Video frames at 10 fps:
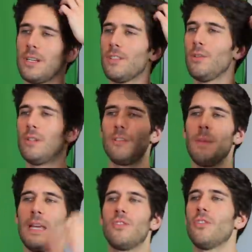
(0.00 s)
intuitive
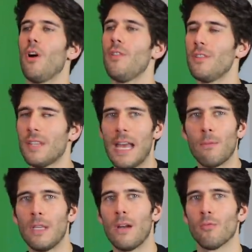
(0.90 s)
man just all the
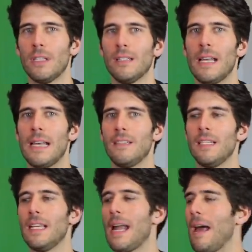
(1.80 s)
time without realizing it